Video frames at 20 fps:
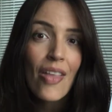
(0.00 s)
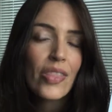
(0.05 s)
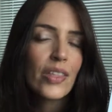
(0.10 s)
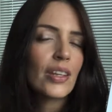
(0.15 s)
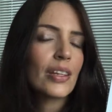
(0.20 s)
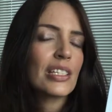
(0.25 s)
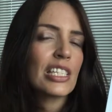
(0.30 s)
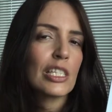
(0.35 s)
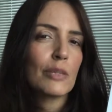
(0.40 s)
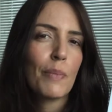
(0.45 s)

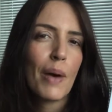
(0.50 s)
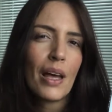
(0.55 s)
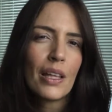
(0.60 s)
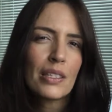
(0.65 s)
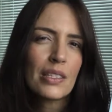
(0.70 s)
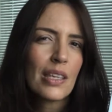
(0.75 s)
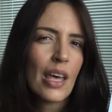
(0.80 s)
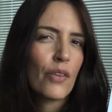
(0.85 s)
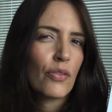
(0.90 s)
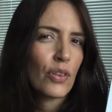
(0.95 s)
that
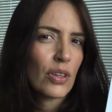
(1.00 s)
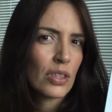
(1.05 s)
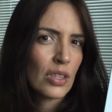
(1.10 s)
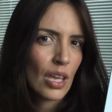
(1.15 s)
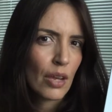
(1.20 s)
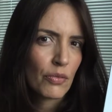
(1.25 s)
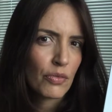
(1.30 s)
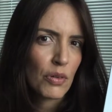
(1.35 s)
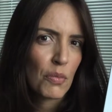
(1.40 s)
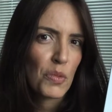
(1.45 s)
expects
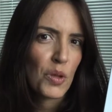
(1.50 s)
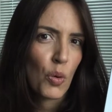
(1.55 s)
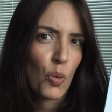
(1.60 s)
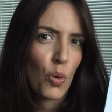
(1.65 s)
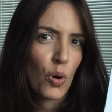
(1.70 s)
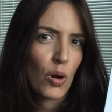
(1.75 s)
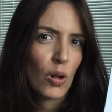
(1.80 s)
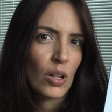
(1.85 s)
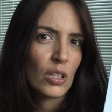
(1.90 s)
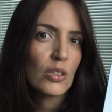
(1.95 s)
everything from the
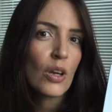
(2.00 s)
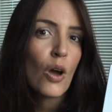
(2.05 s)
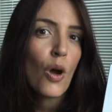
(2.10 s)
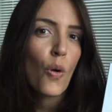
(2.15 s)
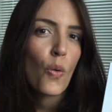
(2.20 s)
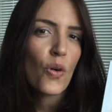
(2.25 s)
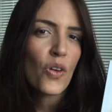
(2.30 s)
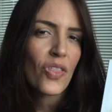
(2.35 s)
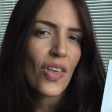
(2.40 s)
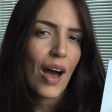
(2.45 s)
world
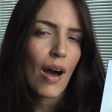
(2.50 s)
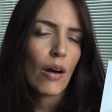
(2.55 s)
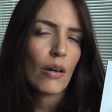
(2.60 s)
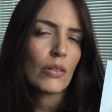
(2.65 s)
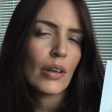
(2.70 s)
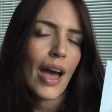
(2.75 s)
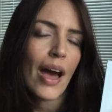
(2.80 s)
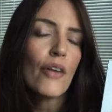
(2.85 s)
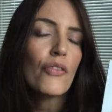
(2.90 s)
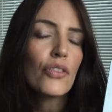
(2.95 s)

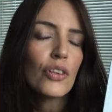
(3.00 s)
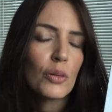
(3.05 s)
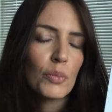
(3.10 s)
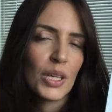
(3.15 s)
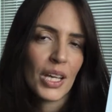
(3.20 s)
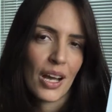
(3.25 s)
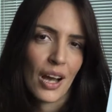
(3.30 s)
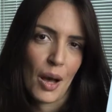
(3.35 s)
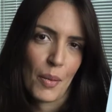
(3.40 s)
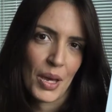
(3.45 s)
without ever
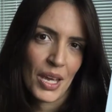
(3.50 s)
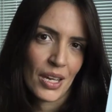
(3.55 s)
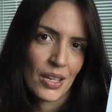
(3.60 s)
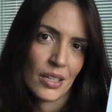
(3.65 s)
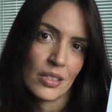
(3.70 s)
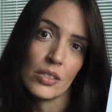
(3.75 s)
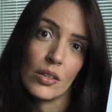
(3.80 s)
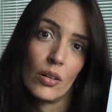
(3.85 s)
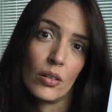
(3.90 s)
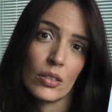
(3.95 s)
becoming an
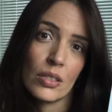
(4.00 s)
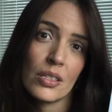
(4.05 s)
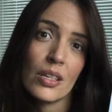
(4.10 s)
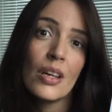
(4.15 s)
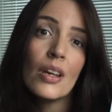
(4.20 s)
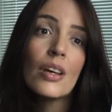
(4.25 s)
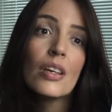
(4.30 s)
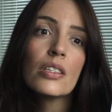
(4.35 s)
adult.